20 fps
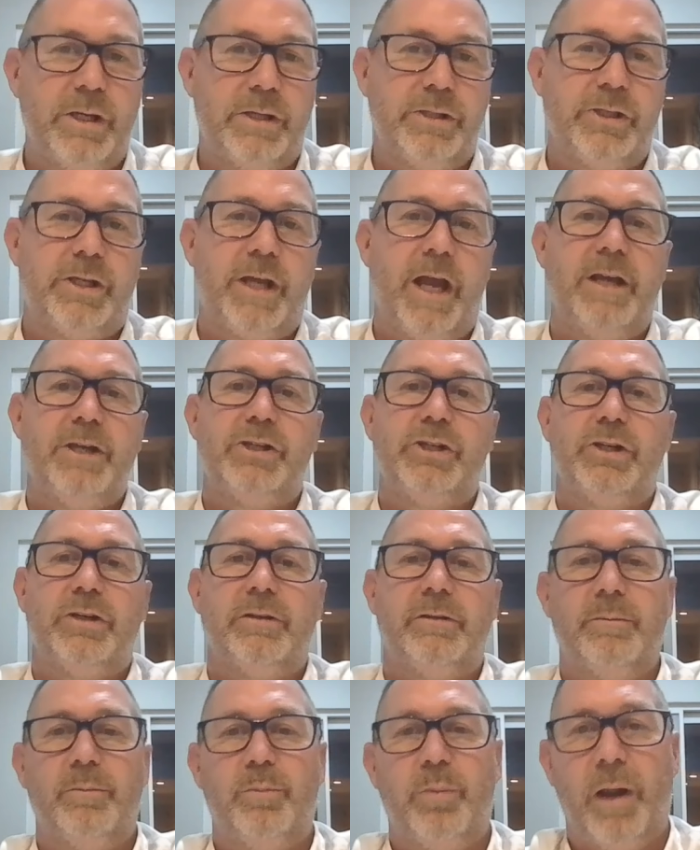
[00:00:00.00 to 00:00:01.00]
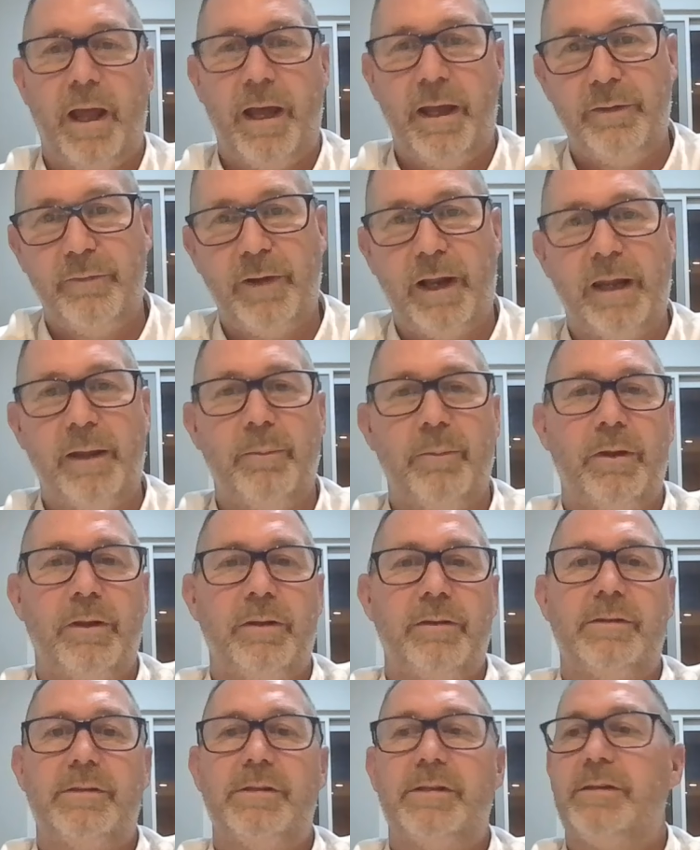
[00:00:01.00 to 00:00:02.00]
coach education, player
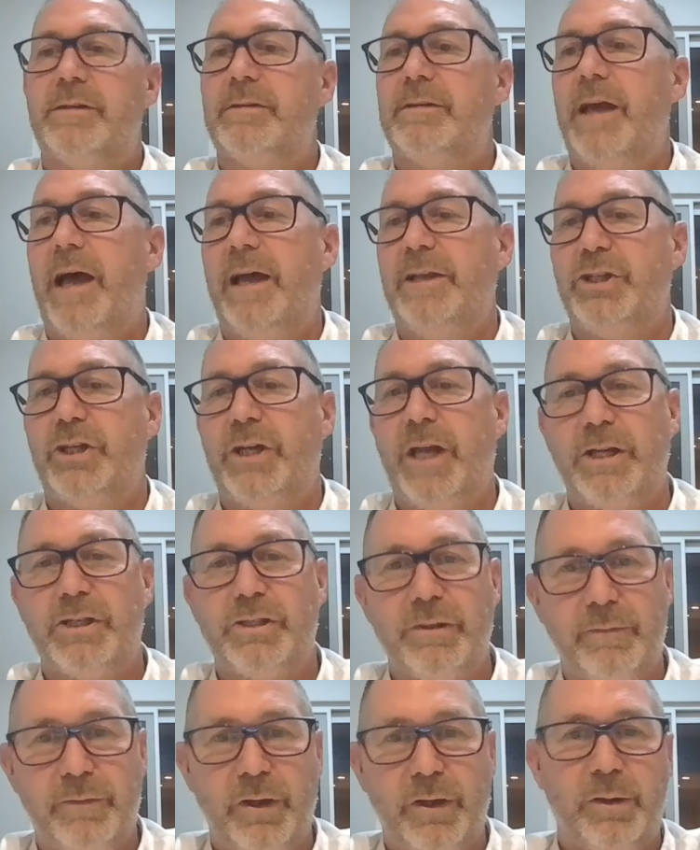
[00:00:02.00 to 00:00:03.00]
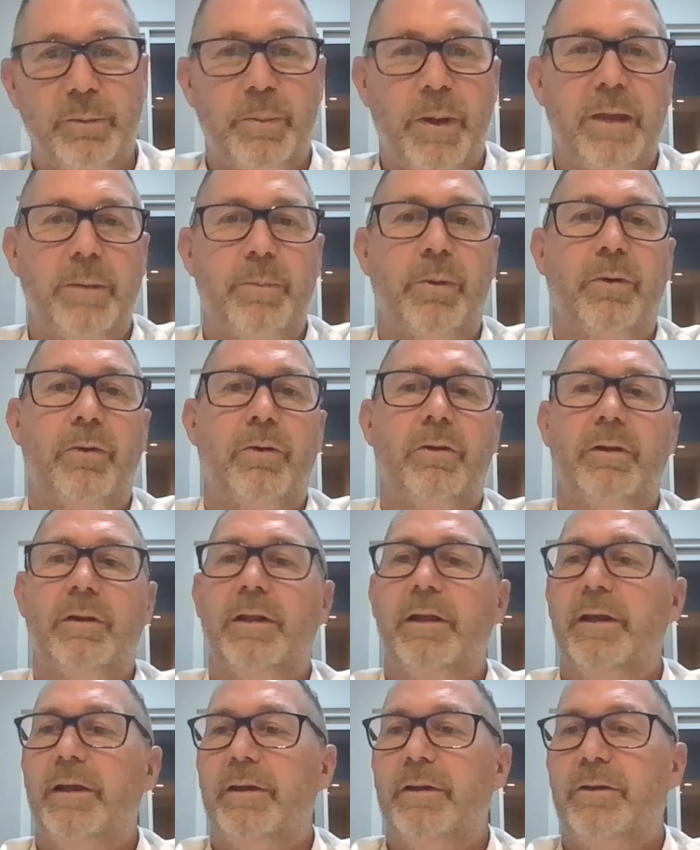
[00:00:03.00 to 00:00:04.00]
development, education of young
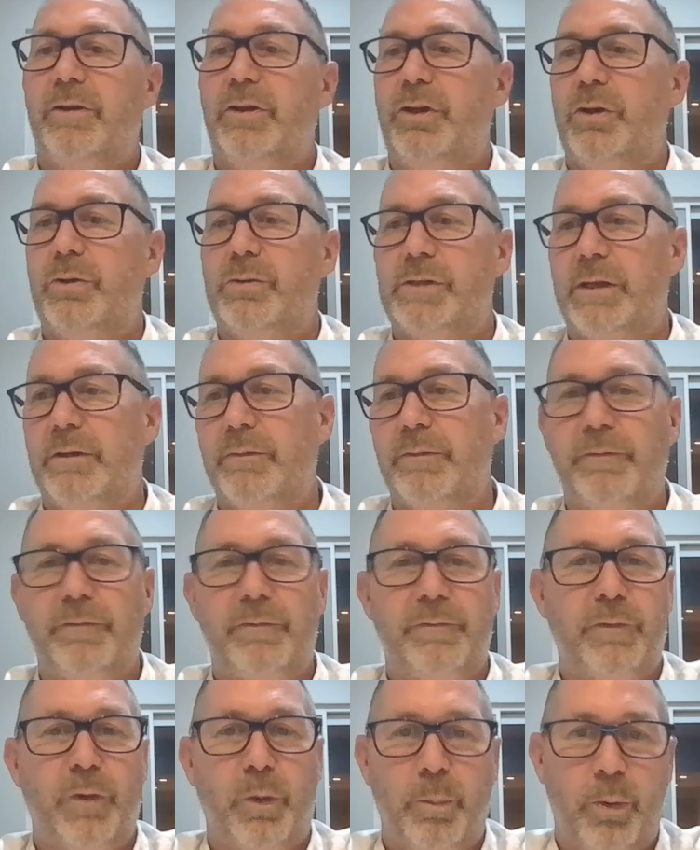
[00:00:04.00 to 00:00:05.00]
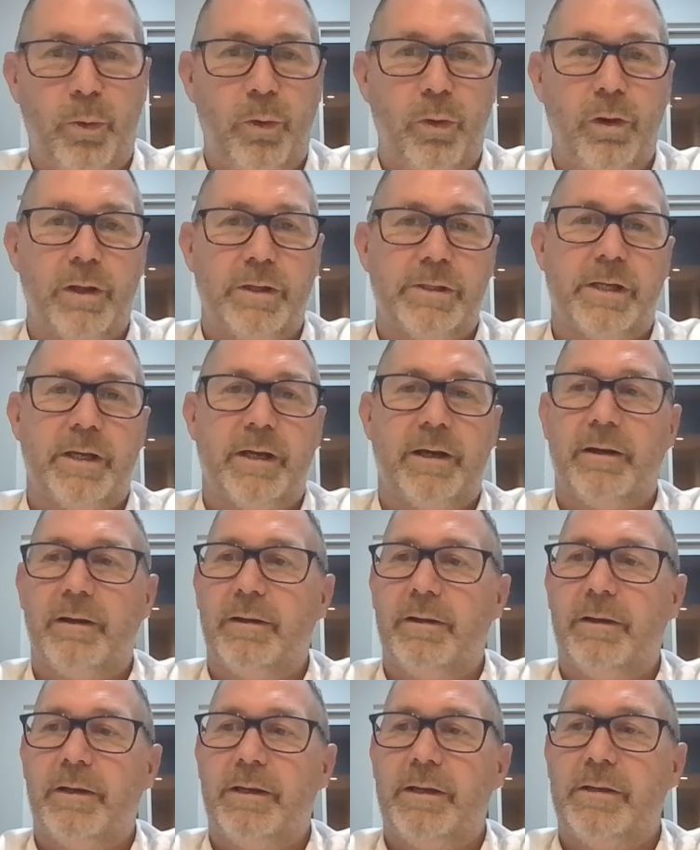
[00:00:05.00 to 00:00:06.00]
people, using football as
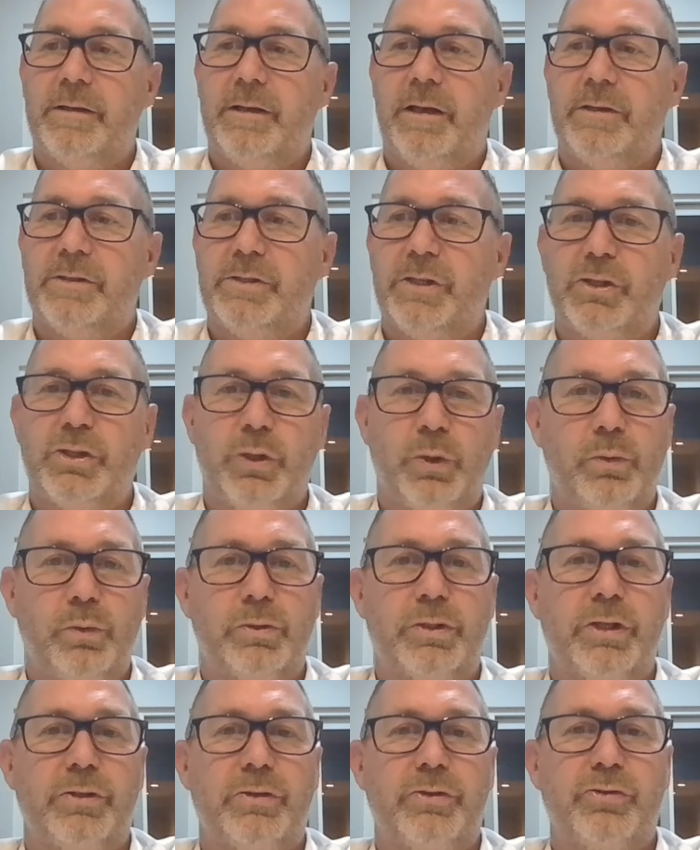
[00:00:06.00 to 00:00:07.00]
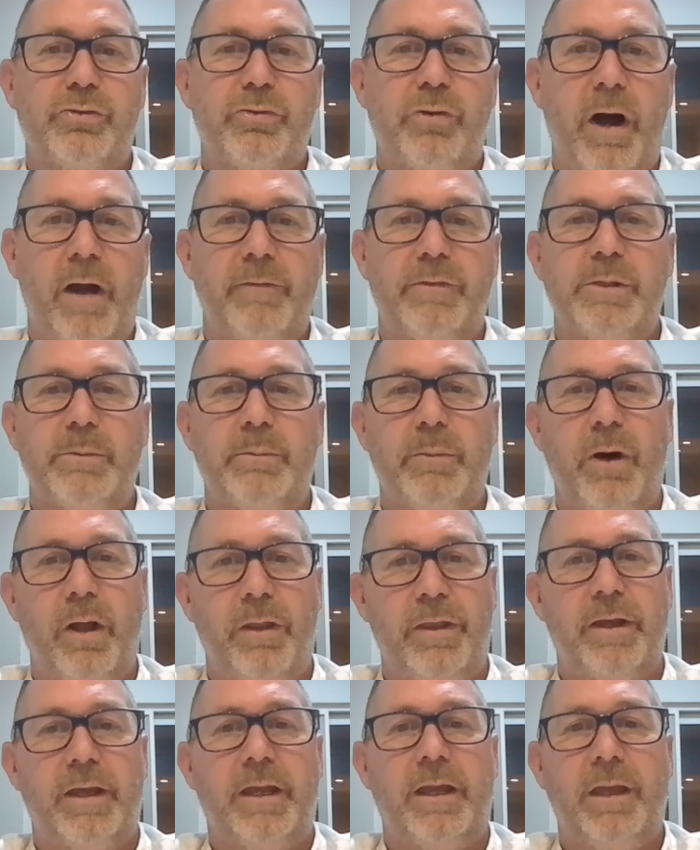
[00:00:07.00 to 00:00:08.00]
a as a tool to drive
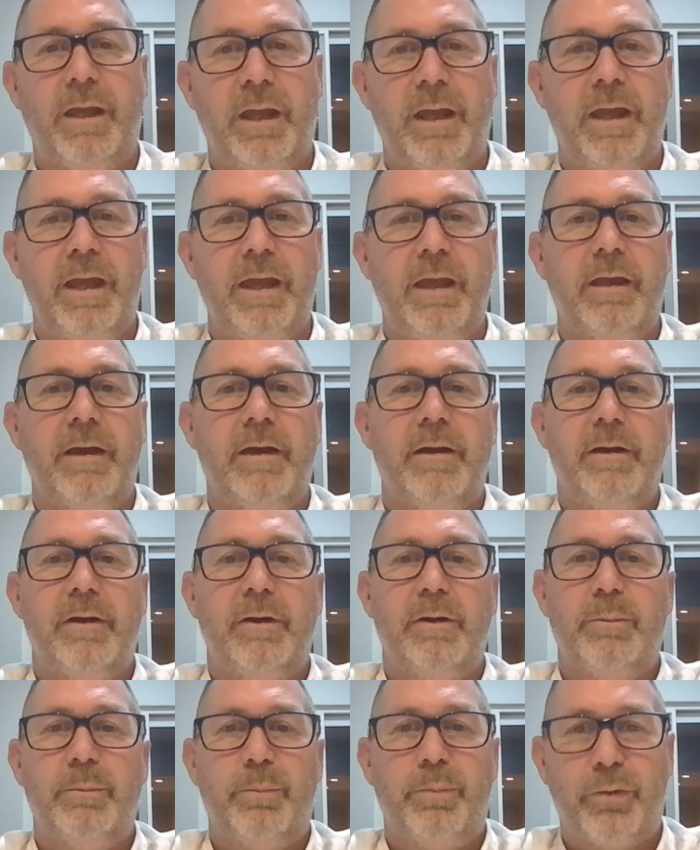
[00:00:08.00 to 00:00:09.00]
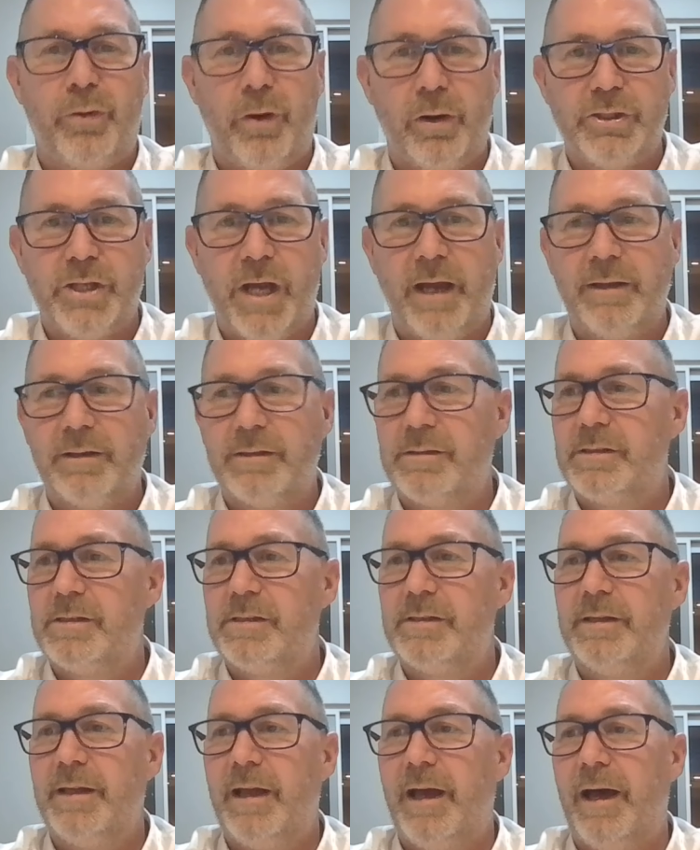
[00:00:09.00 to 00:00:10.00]
some other key
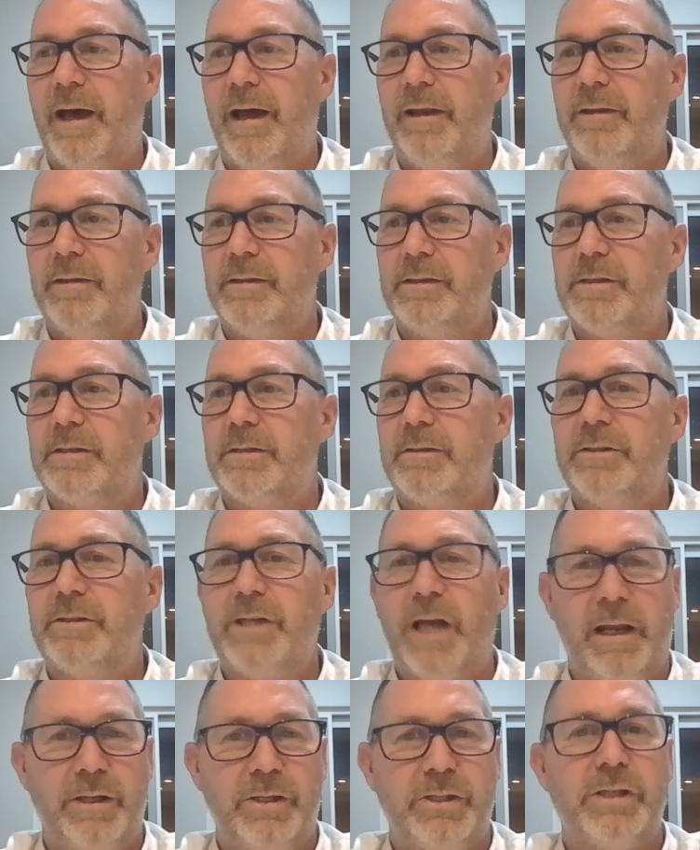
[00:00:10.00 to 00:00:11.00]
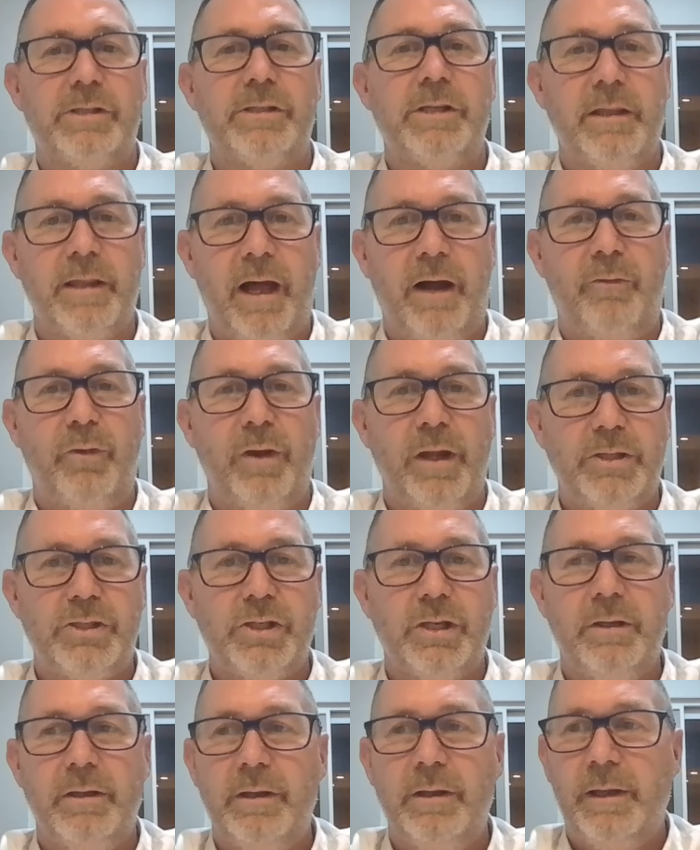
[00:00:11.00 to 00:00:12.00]
projects and challenges in that
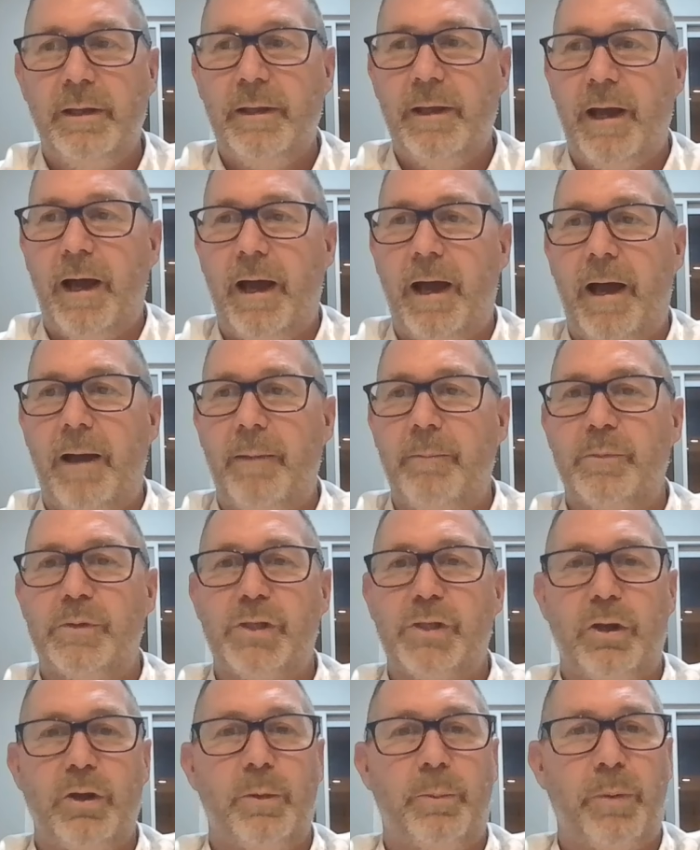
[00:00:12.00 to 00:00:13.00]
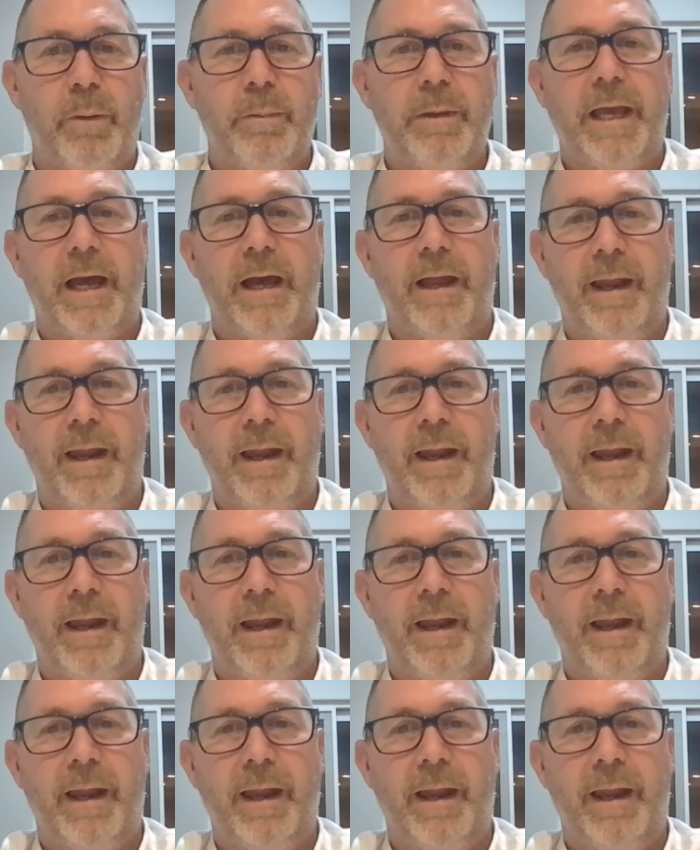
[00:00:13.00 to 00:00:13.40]
region. Um, so you'll